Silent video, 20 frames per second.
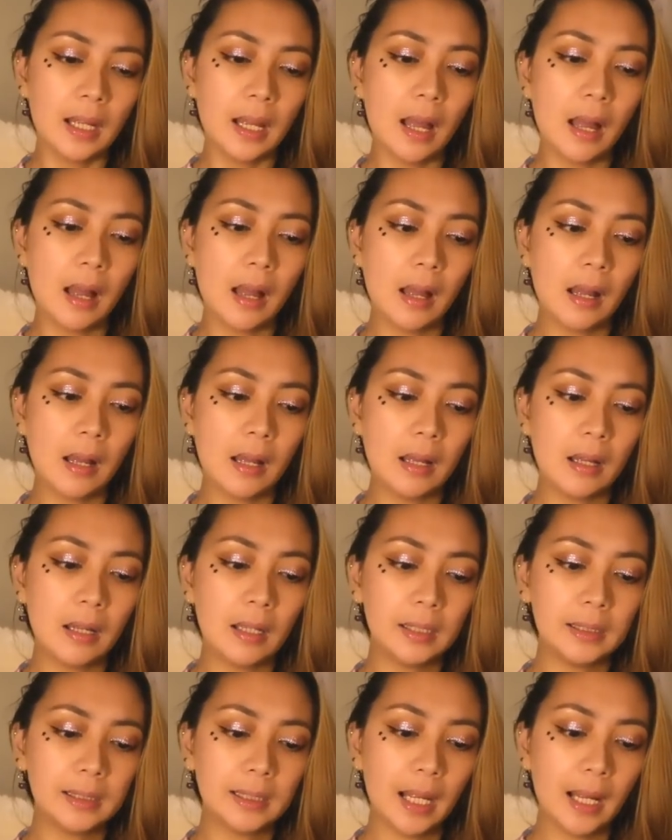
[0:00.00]

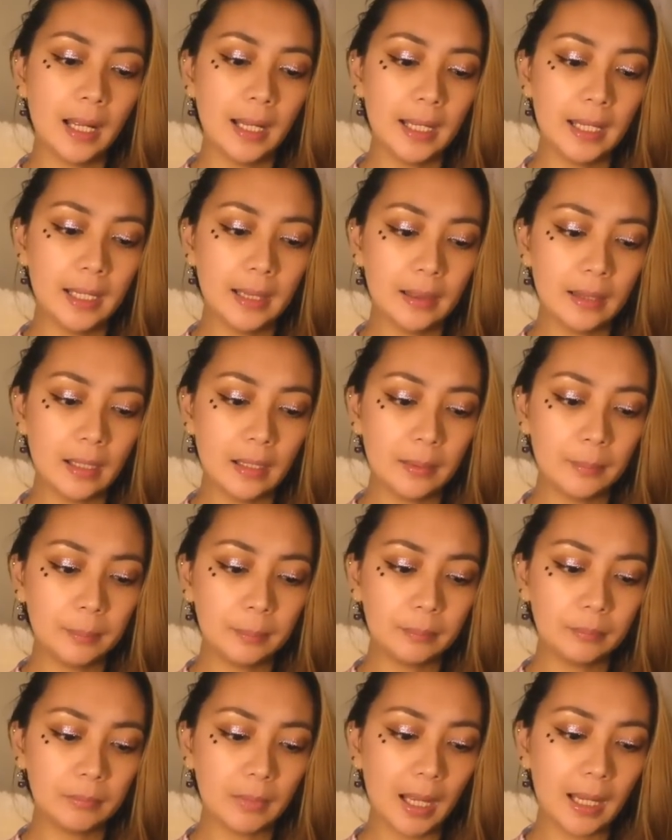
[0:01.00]
Yeah,
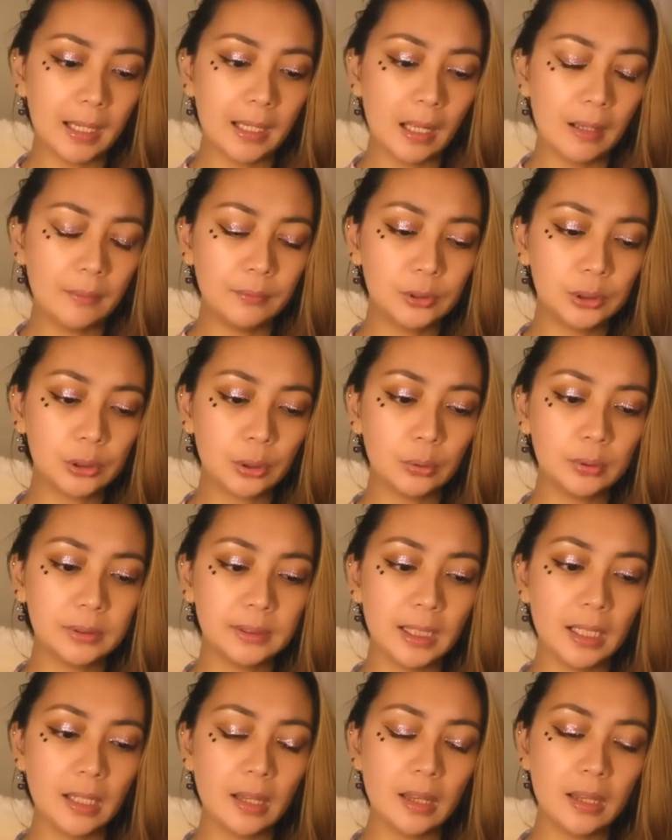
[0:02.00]
and I have
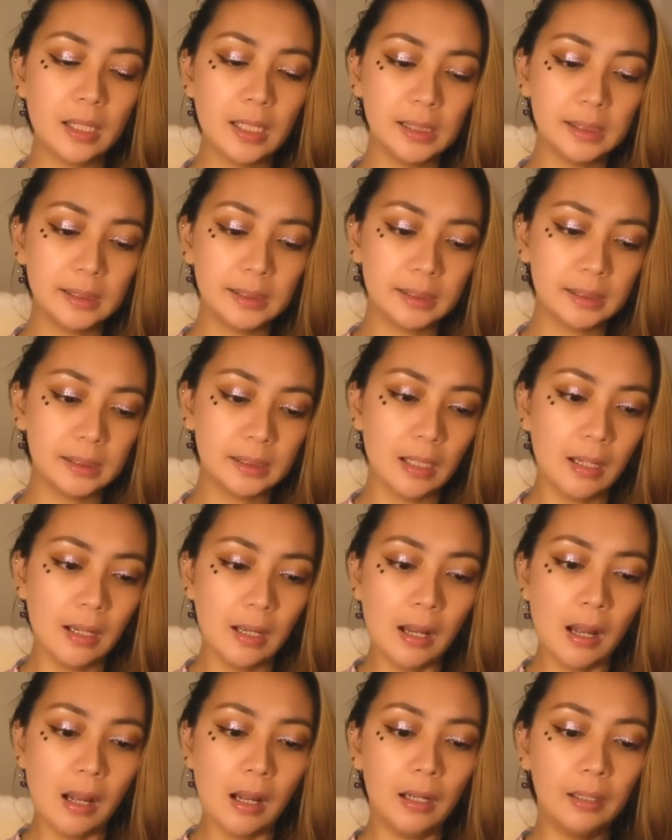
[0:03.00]
chosen this
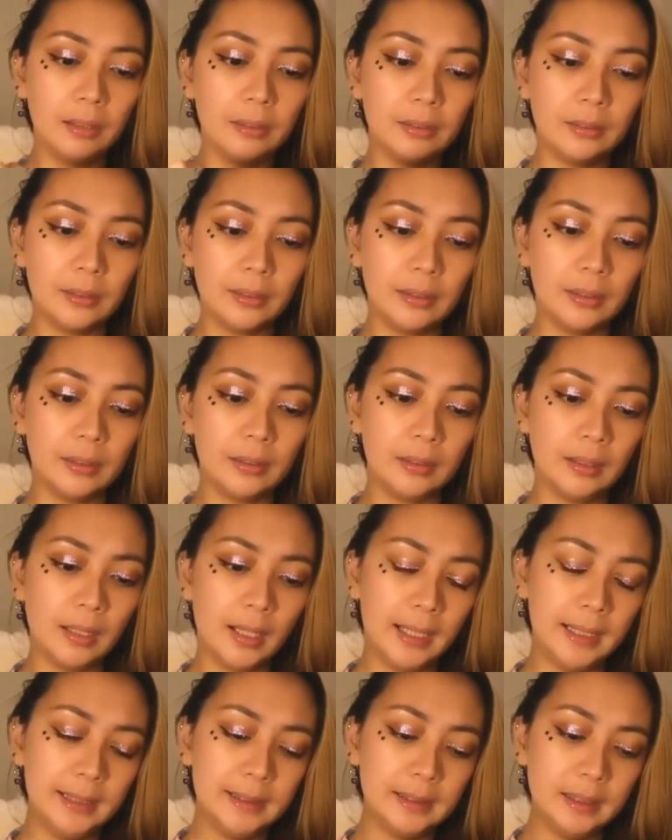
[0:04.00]
other
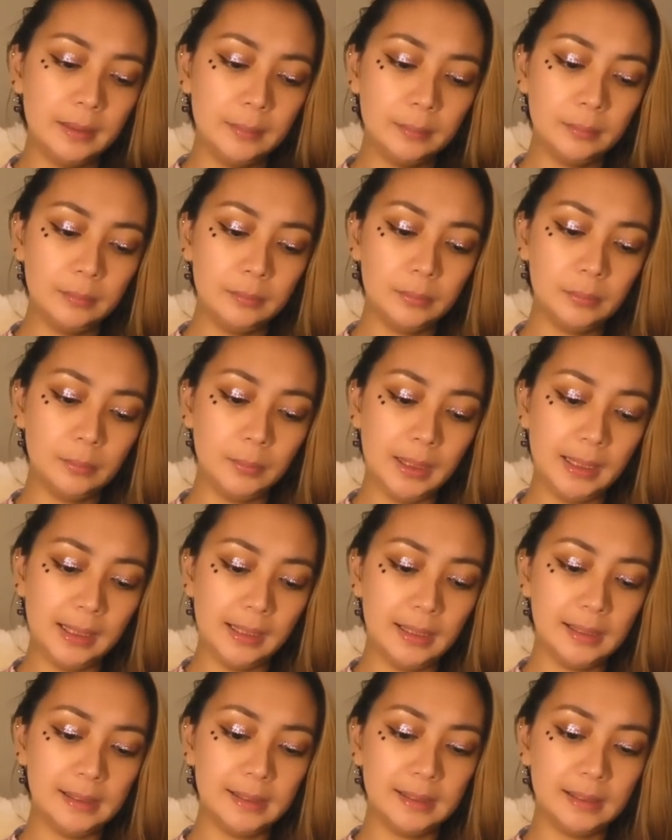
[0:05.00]
item
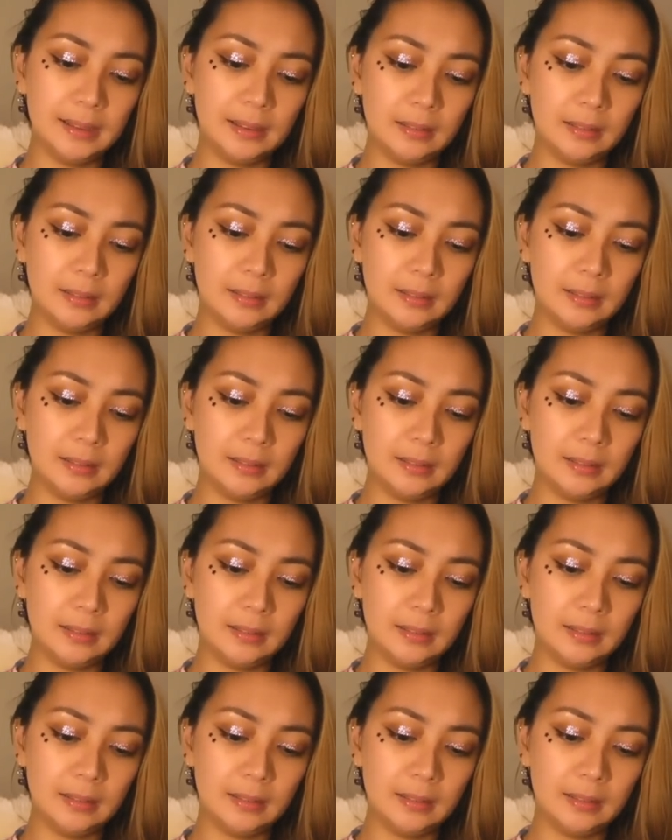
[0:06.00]
because.